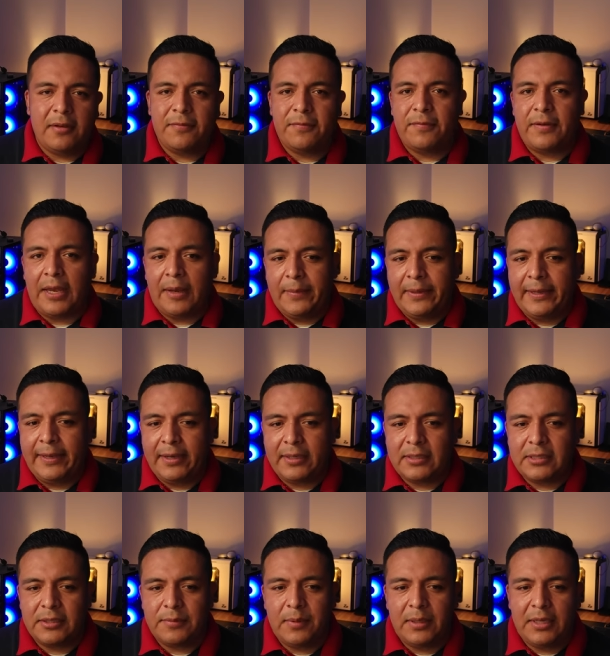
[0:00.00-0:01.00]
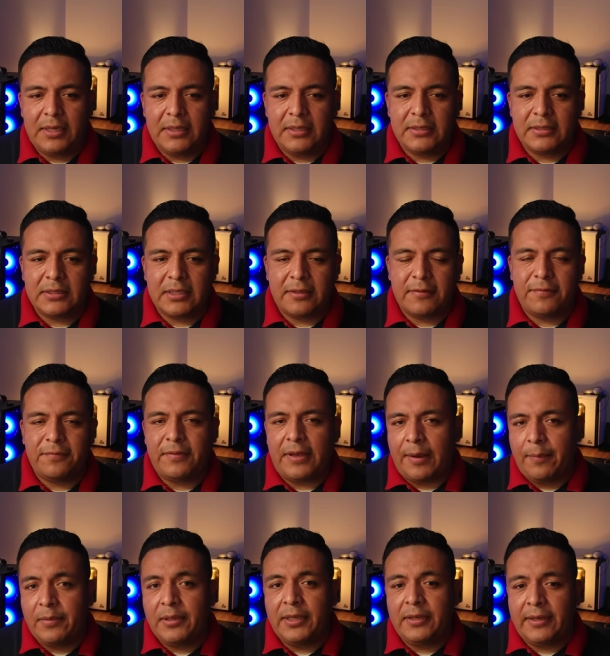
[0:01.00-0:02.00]
family activities, and
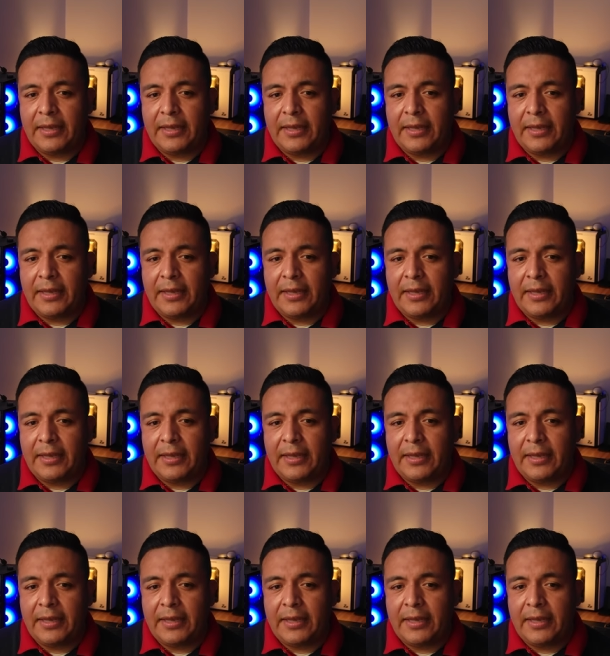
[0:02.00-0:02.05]
family